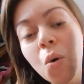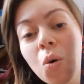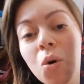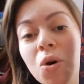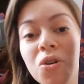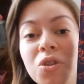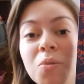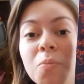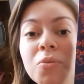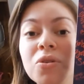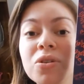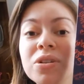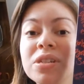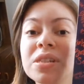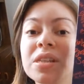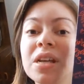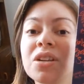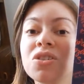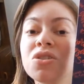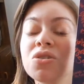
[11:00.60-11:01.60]
or the
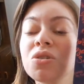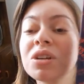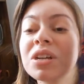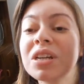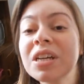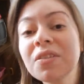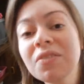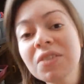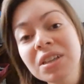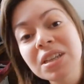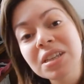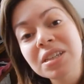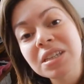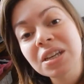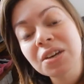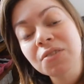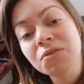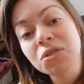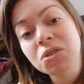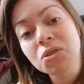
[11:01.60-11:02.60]
person that you're giving this
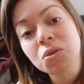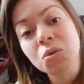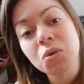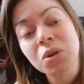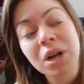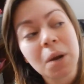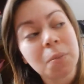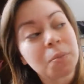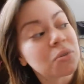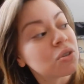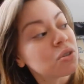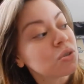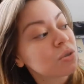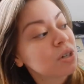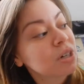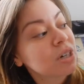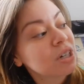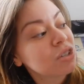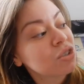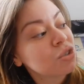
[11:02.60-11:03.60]
gift to, an
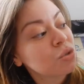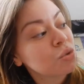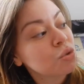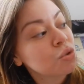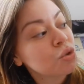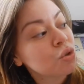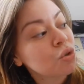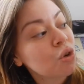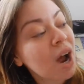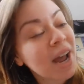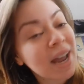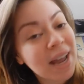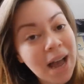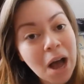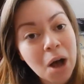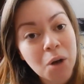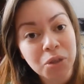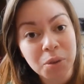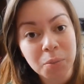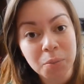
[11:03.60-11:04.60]
opportunity to try
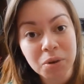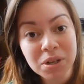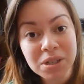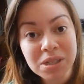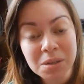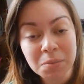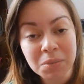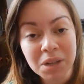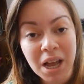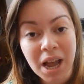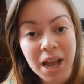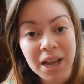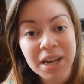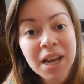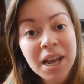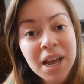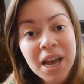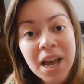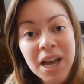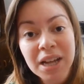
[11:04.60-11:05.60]
out the Booksome line
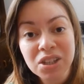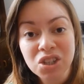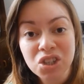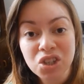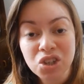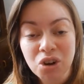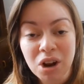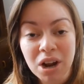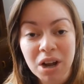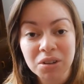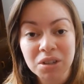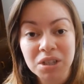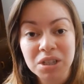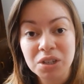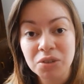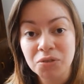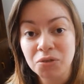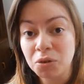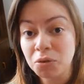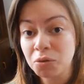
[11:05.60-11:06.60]
and to try out the
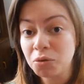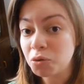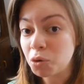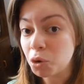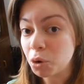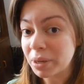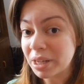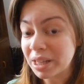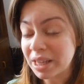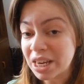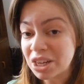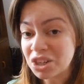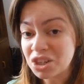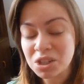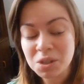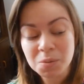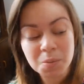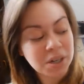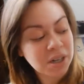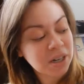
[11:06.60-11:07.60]
different
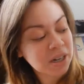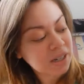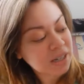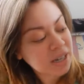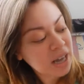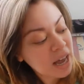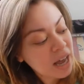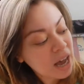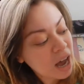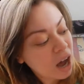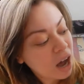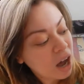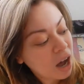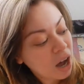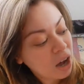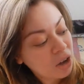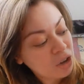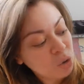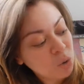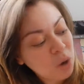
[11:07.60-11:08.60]
formulations, because
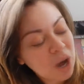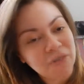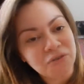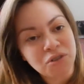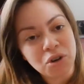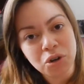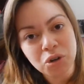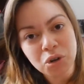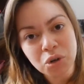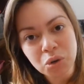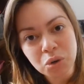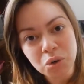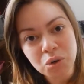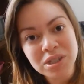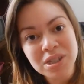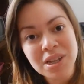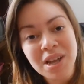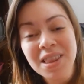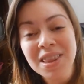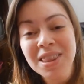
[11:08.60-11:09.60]
you have your
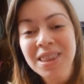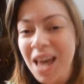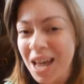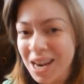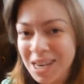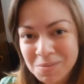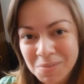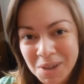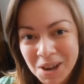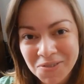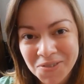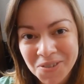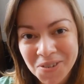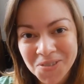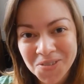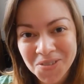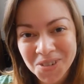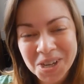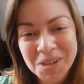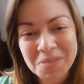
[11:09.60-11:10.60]
nudes. That is my
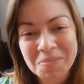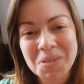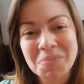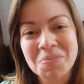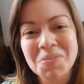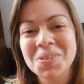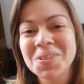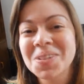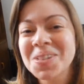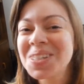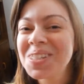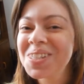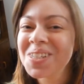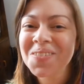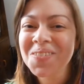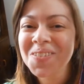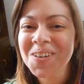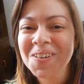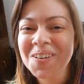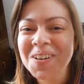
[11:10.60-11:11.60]
phone ringing, people.
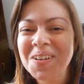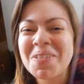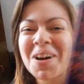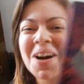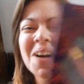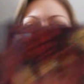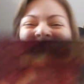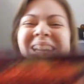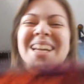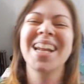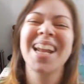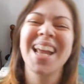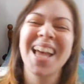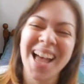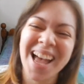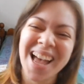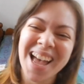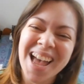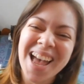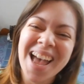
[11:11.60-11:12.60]
Don't worry about it.
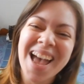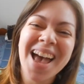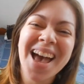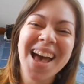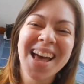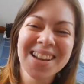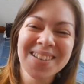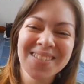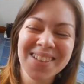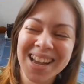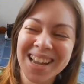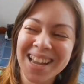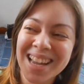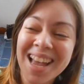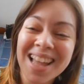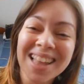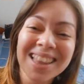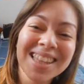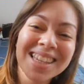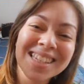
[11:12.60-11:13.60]
Anyway,
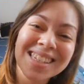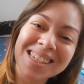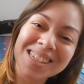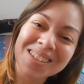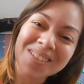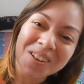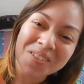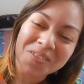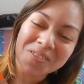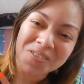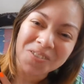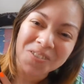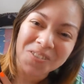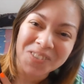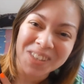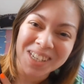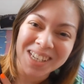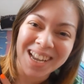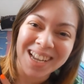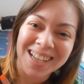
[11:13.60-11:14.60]
this is going for
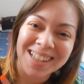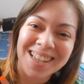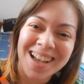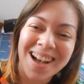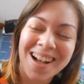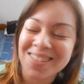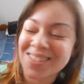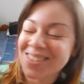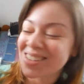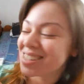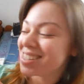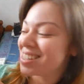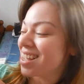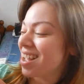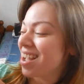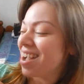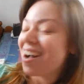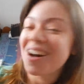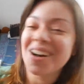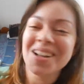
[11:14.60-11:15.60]
$59
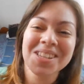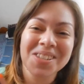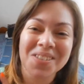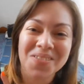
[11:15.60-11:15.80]
on